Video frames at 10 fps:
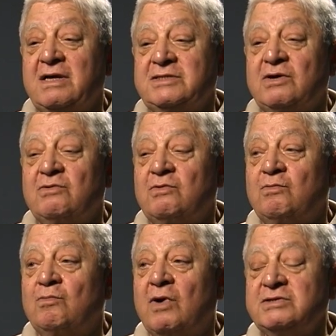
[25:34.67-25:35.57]
So
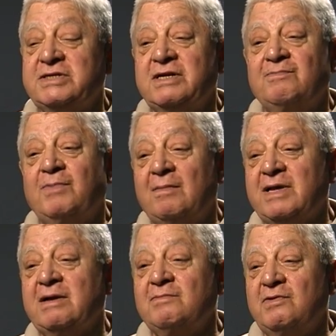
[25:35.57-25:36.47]
most of the
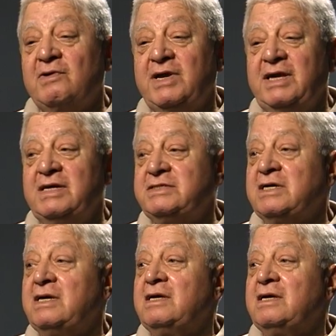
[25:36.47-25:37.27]
public employees